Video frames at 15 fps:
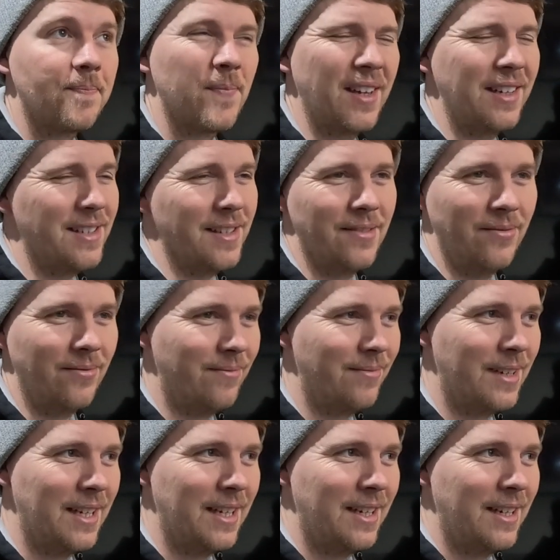I didn't.
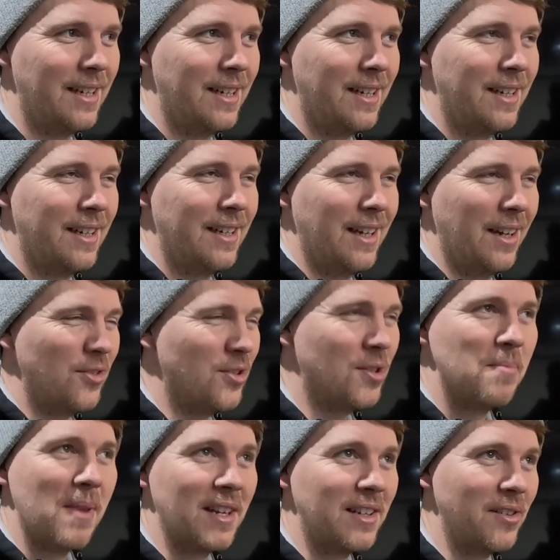I was just
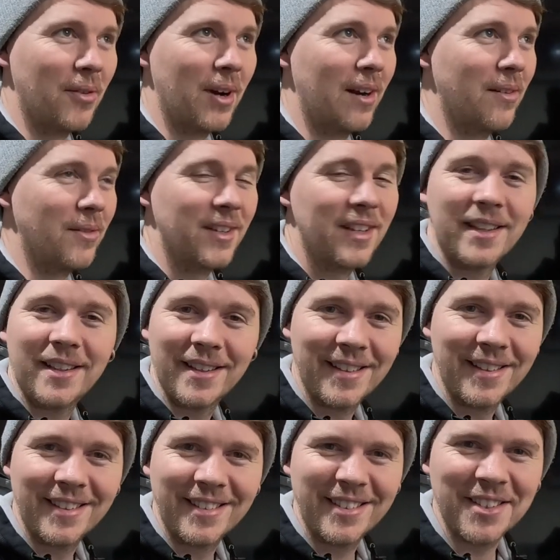messing around,
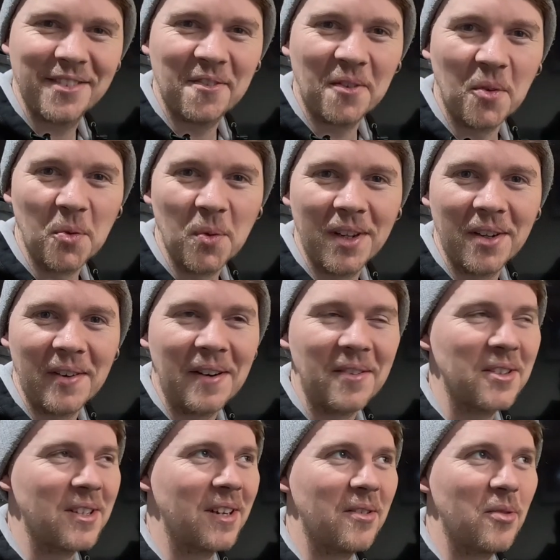just fooling around,
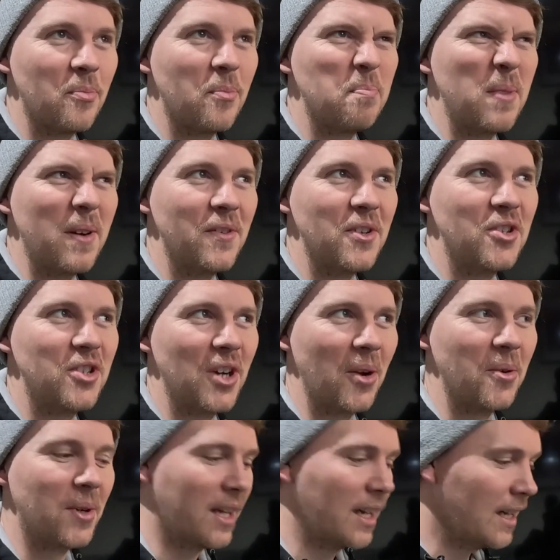just having a bit of a
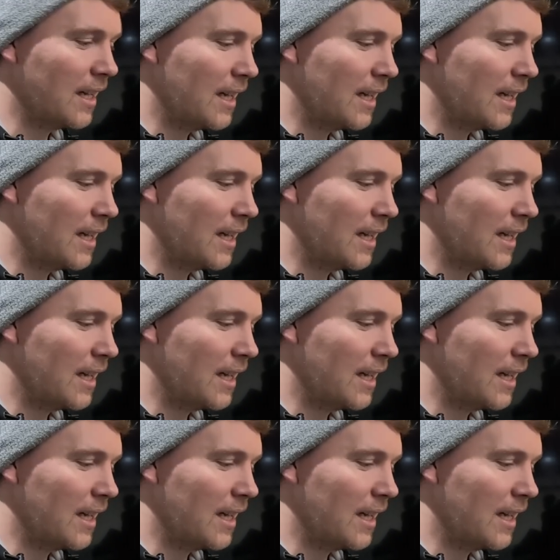joke.